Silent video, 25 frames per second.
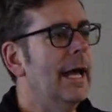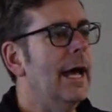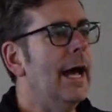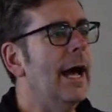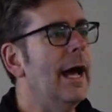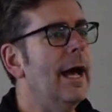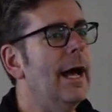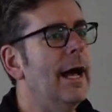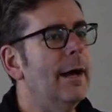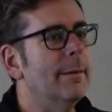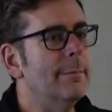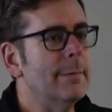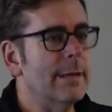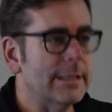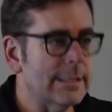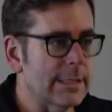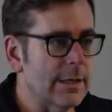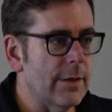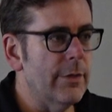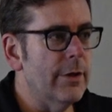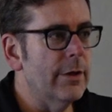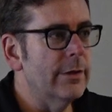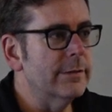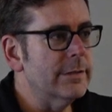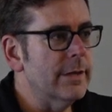Um, and
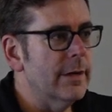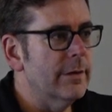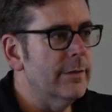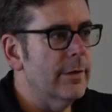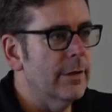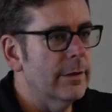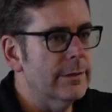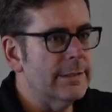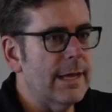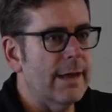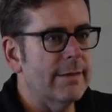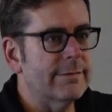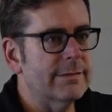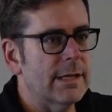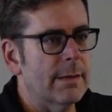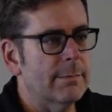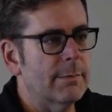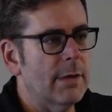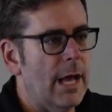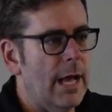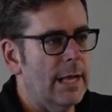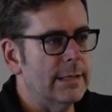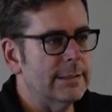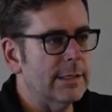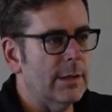so those are those have some
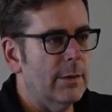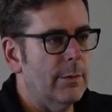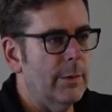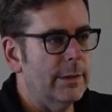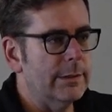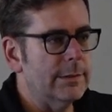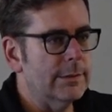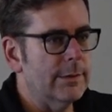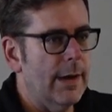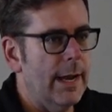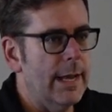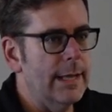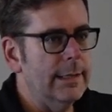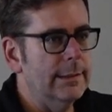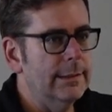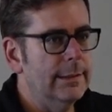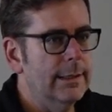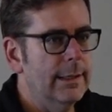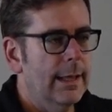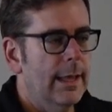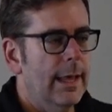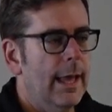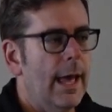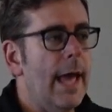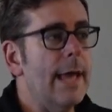consequence, right?
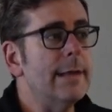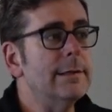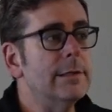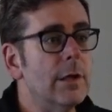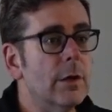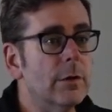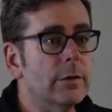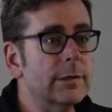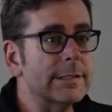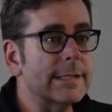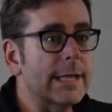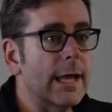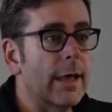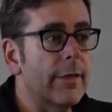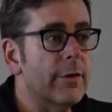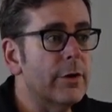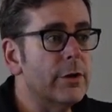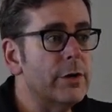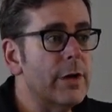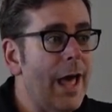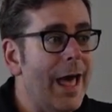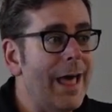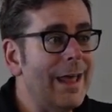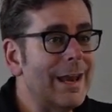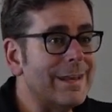And notice how they're
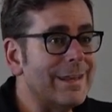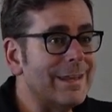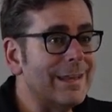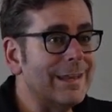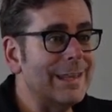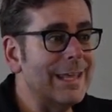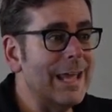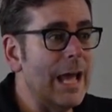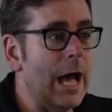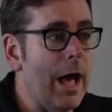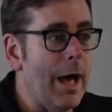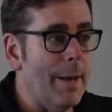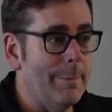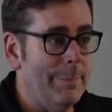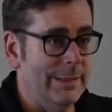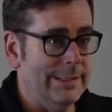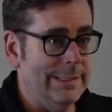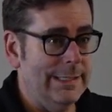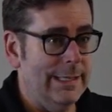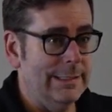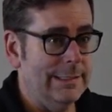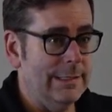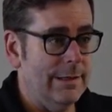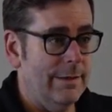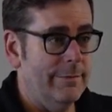not the
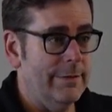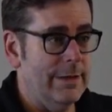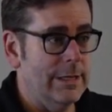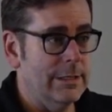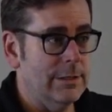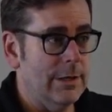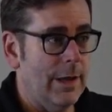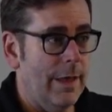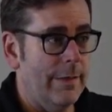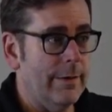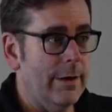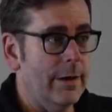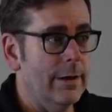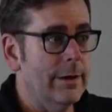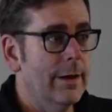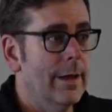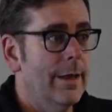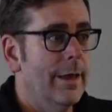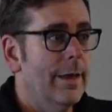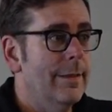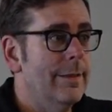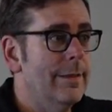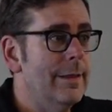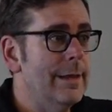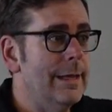opposites of each other.
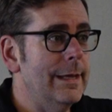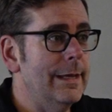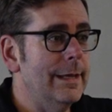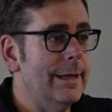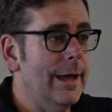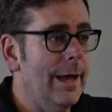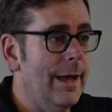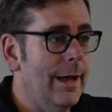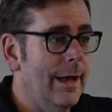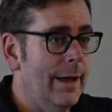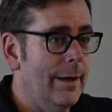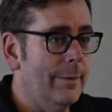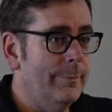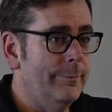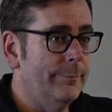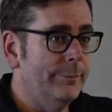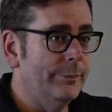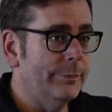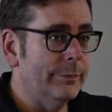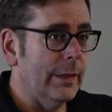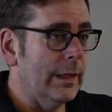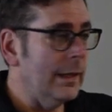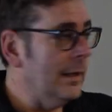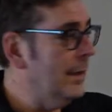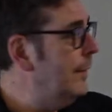The um,
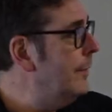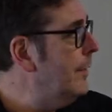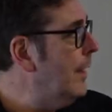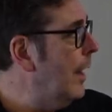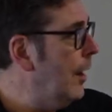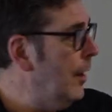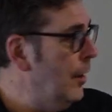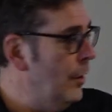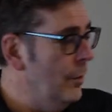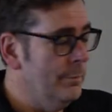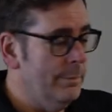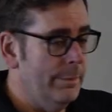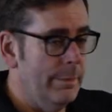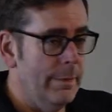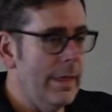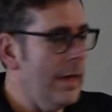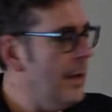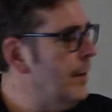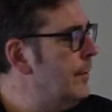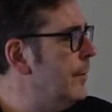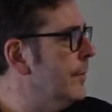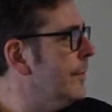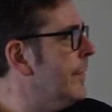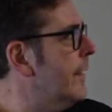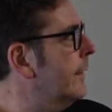the hope uh,
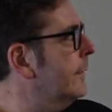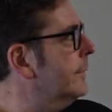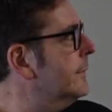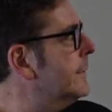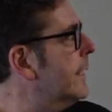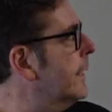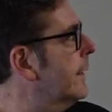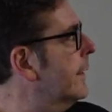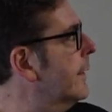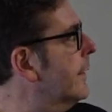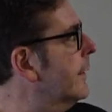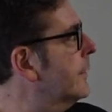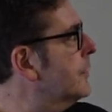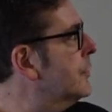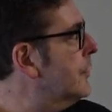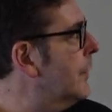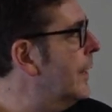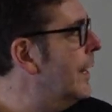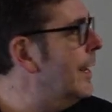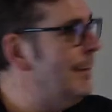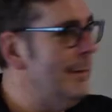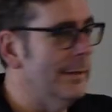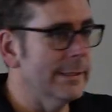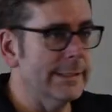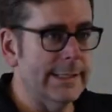or the sorry the
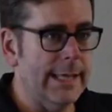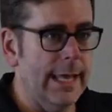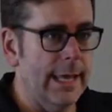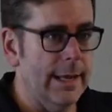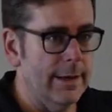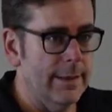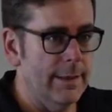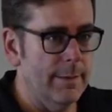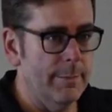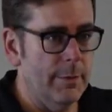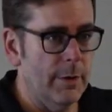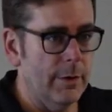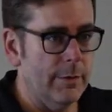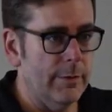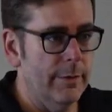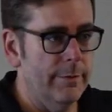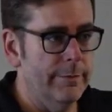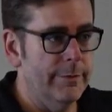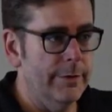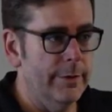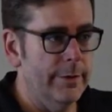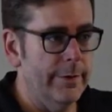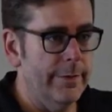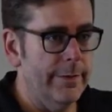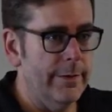dream is getting the book
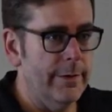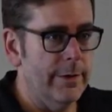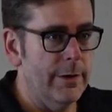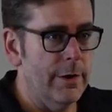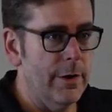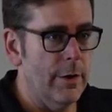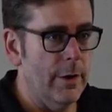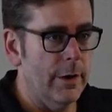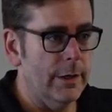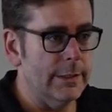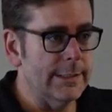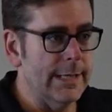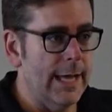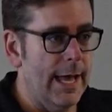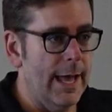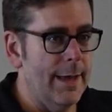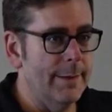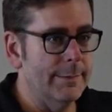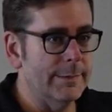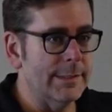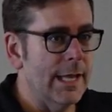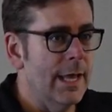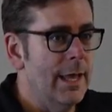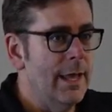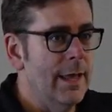reviewed in the new york
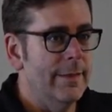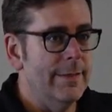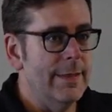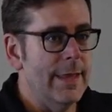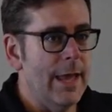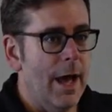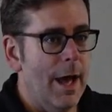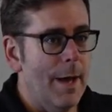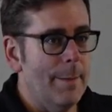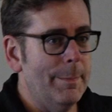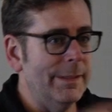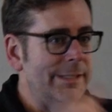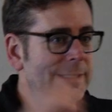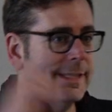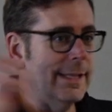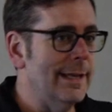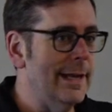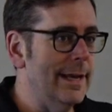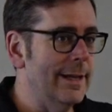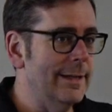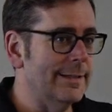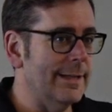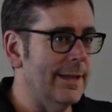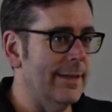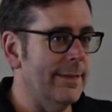times the opposite
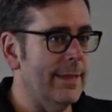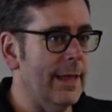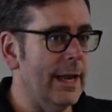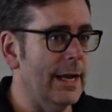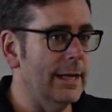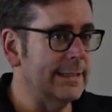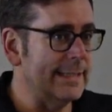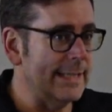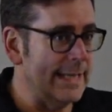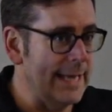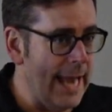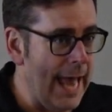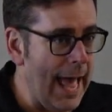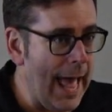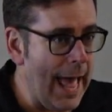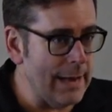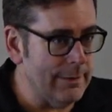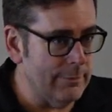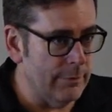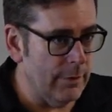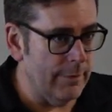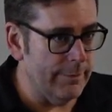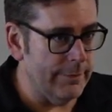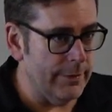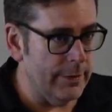isn't that it's not
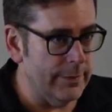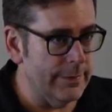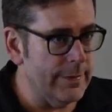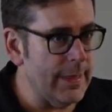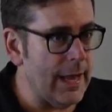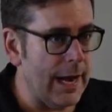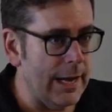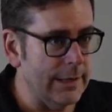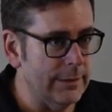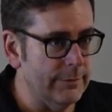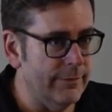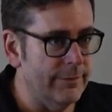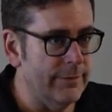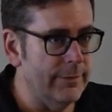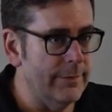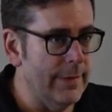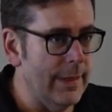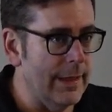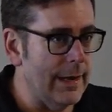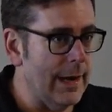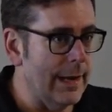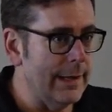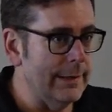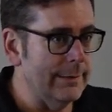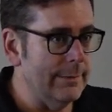reviewed that i
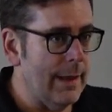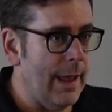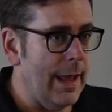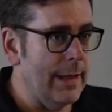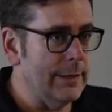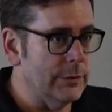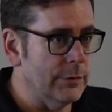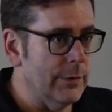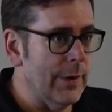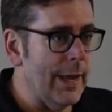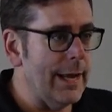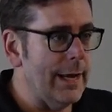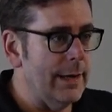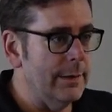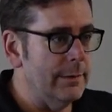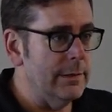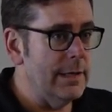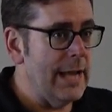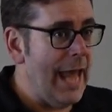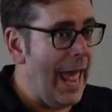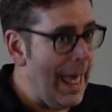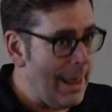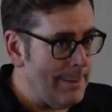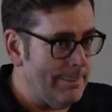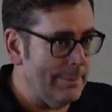that i, I dread it
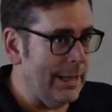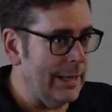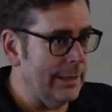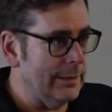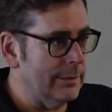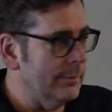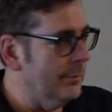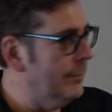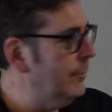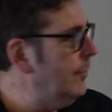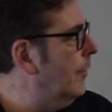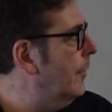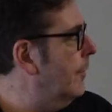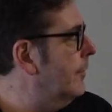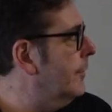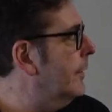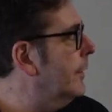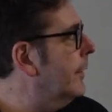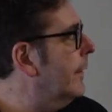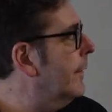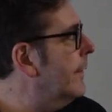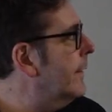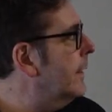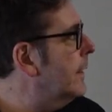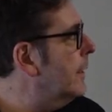not being
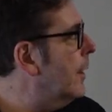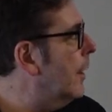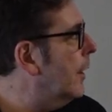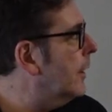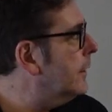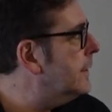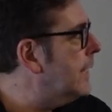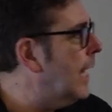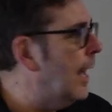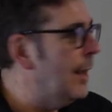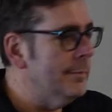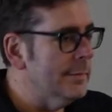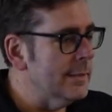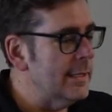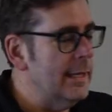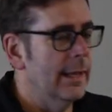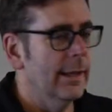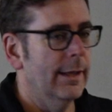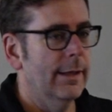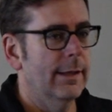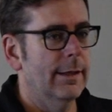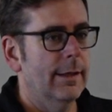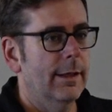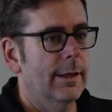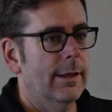reviewed in the new york times
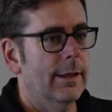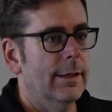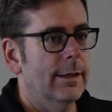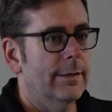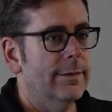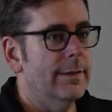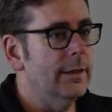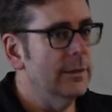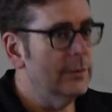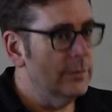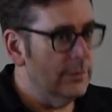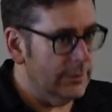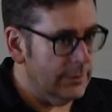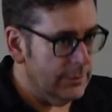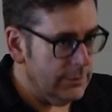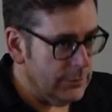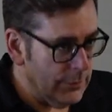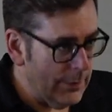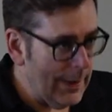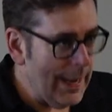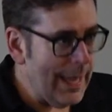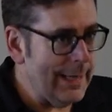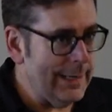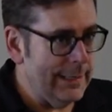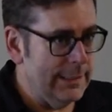
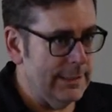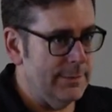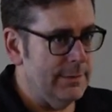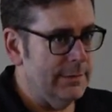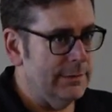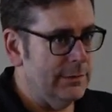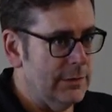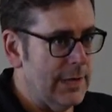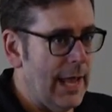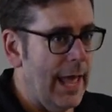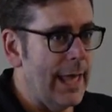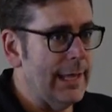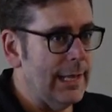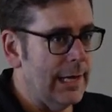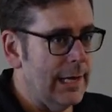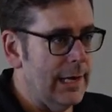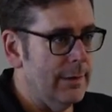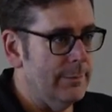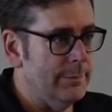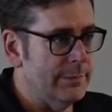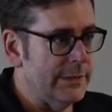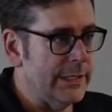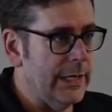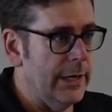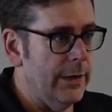dread is dying in
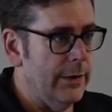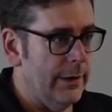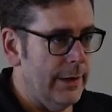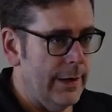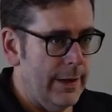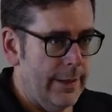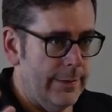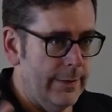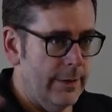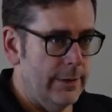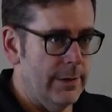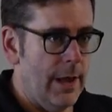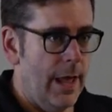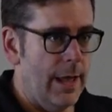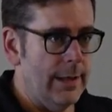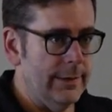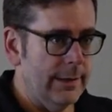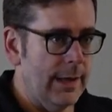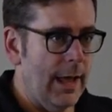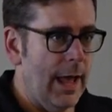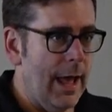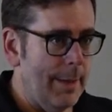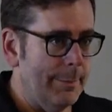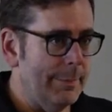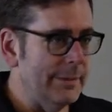obscurity. They're not
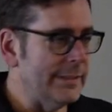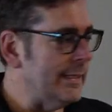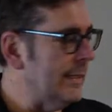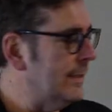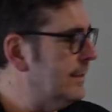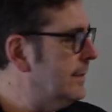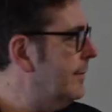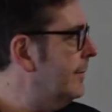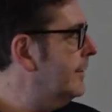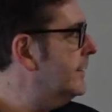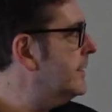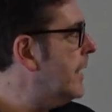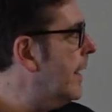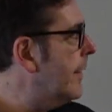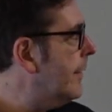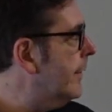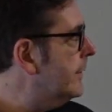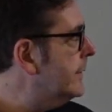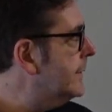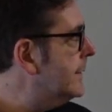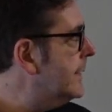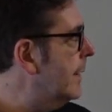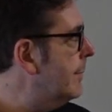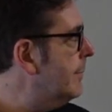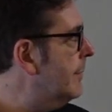opposites of each other.
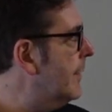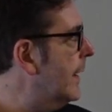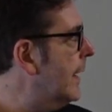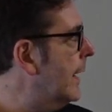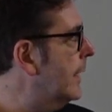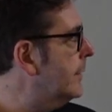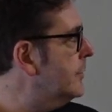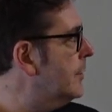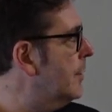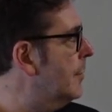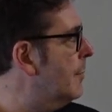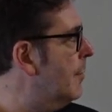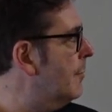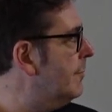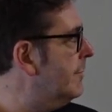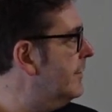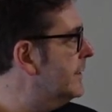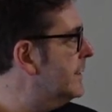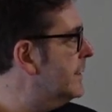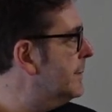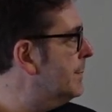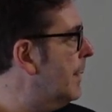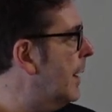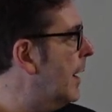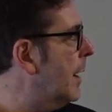Same thing. I dream of
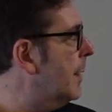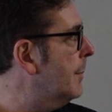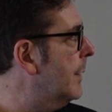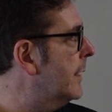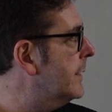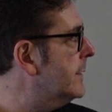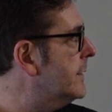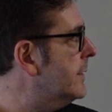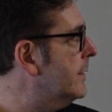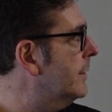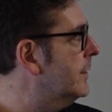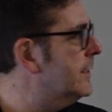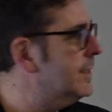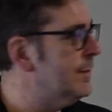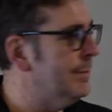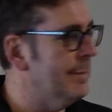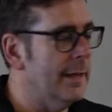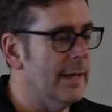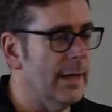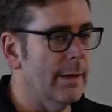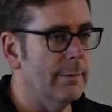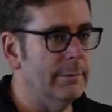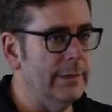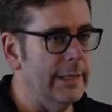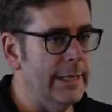inspiring my students to
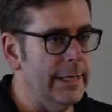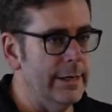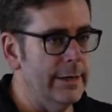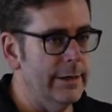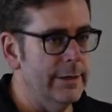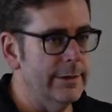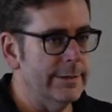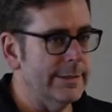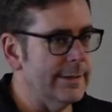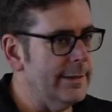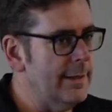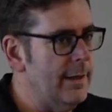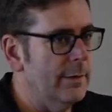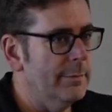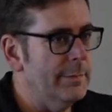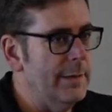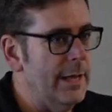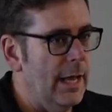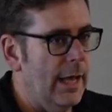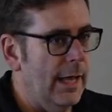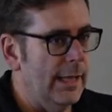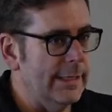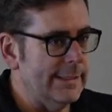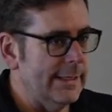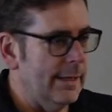become leaders. That'd be
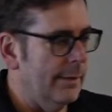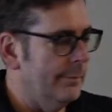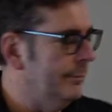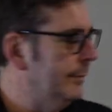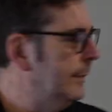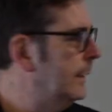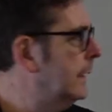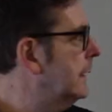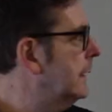awesome.